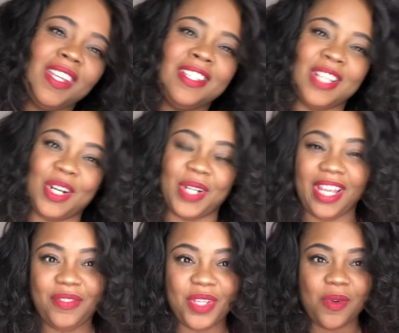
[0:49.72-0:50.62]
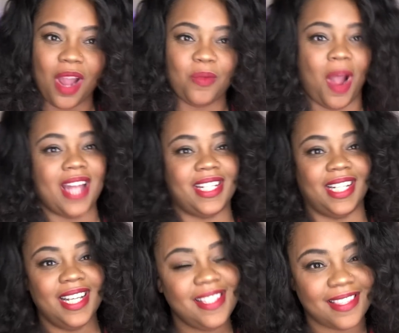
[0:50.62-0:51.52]
So if you are
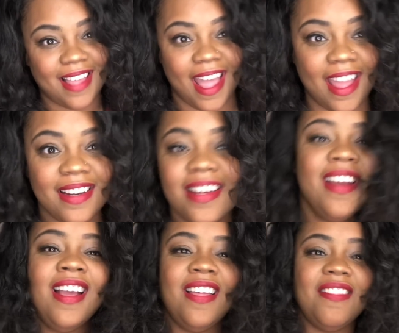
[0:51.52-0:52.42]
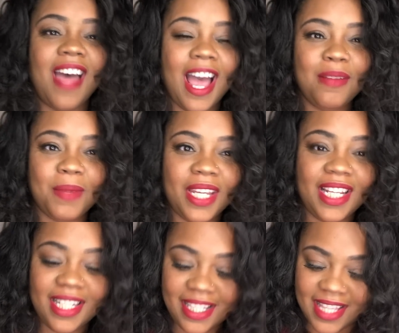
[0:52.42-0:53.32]
watching this, then that
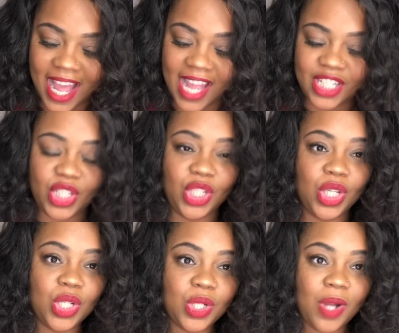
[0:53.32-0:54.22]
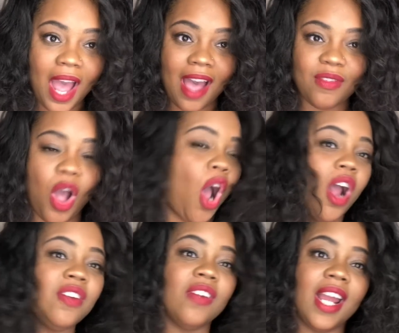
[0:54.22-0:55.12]
means that you have
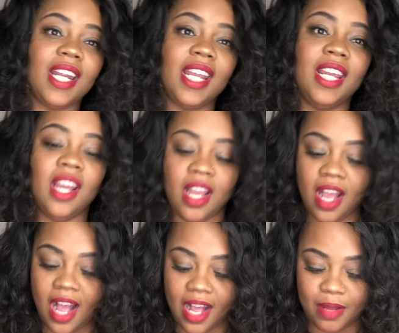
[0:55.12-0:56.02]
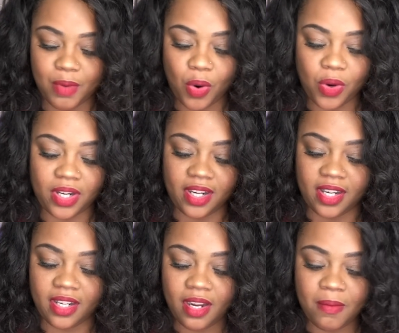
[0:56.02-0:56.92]
already
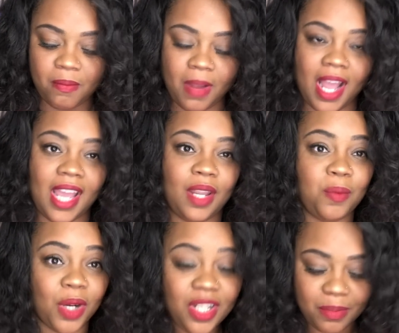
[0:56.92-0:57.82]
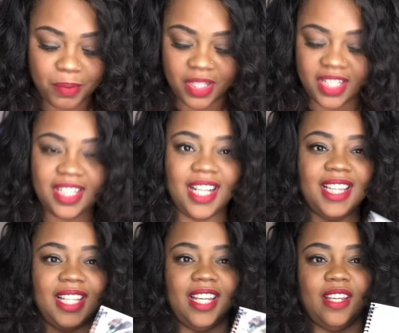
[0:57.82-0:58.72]
ordered my workbook,
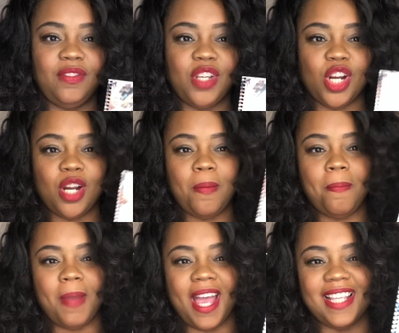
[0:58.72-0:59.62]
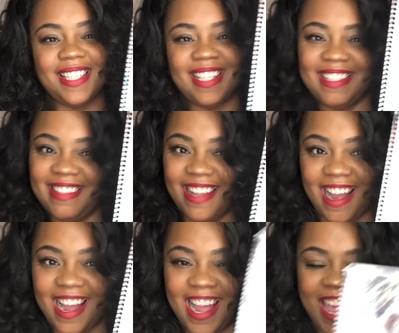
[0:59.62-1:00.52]
Live Your Best
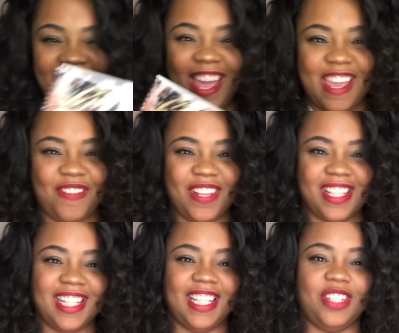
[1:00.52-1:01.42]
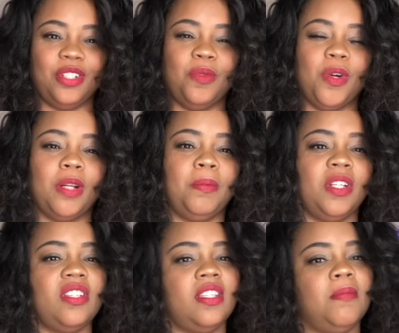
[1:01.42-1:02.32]
Life. It's a digital
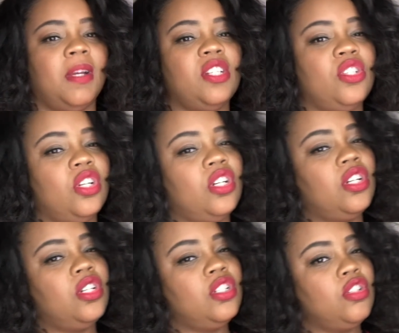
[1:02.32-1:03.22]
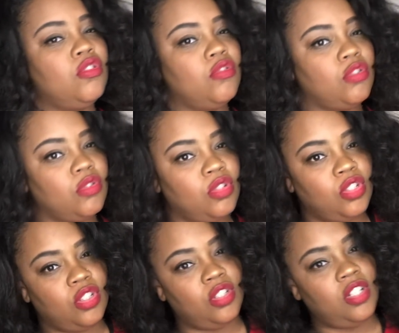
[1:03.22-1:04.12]
workbook. You see my shirt?
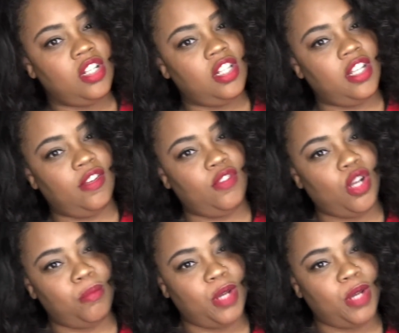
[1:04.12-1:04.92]
Live Your